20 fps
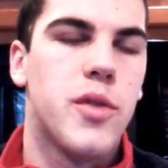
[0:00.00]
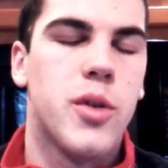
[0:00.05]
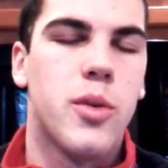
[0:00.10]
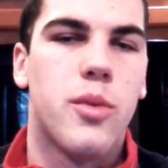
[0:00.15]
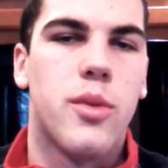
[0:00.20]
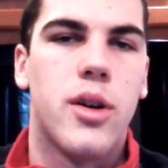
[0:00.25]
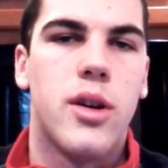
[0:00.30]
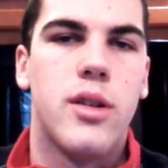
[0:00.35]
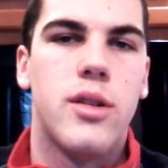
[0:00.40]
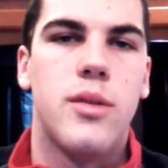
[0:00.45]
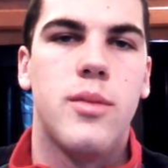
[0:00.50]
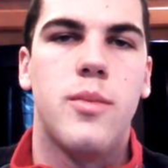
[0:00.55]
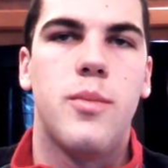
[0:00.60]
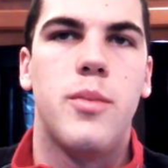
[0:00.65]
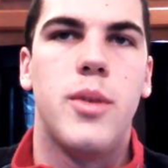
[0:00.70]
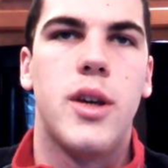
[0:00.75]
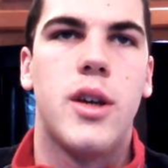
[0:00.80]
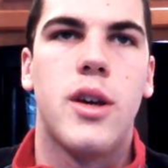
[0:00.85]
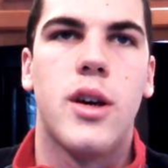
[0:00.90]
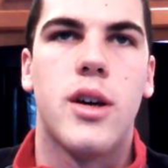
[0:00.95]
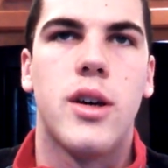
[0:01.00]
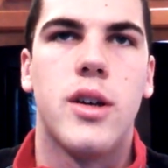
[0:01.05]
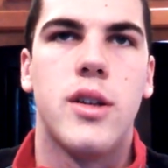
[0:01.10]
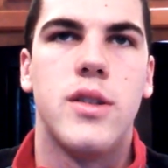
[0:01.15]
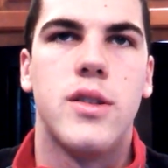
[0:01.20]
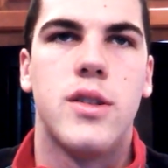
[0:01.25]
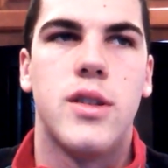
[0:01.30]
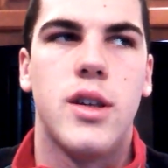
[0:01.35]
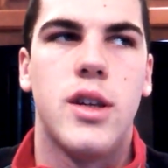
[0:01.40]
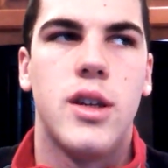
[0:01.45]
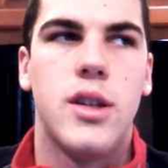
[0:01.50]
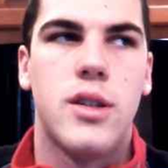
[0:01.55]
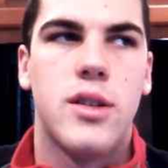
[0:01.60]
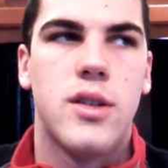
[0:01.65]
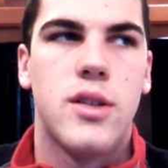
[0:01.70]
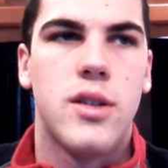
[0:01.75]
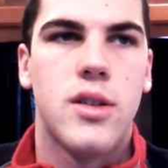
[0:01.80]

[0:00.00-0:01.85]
1 because it's